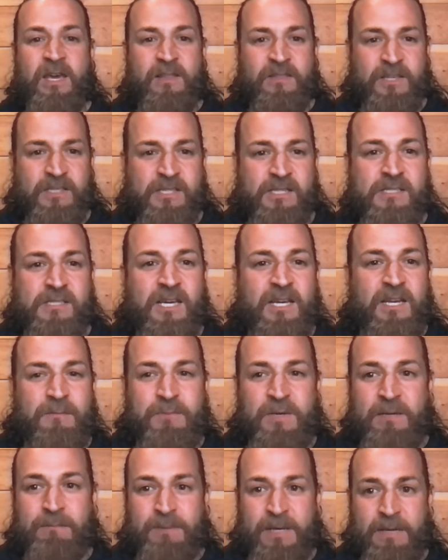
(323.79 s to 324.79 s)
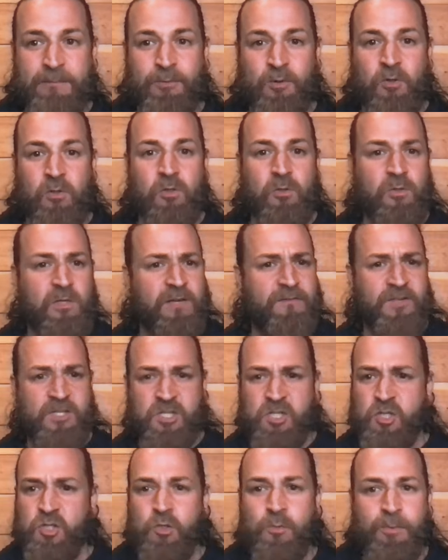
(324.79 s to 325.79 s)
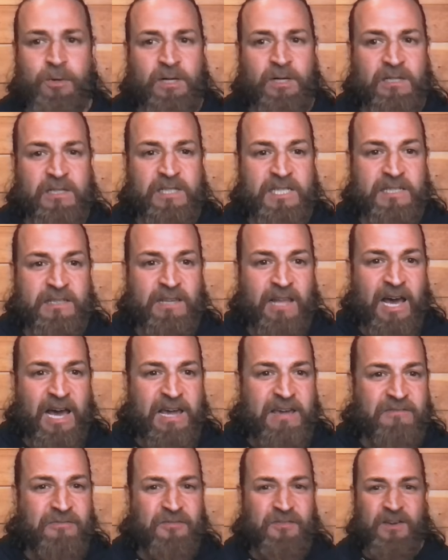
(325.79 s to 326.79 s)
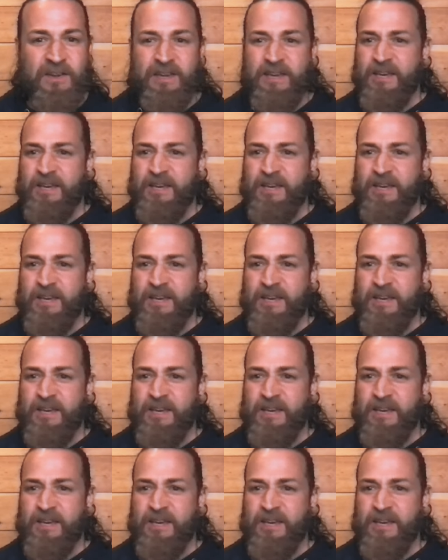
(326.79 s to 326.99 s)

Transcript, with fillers: This is going to be people who live a super clean life.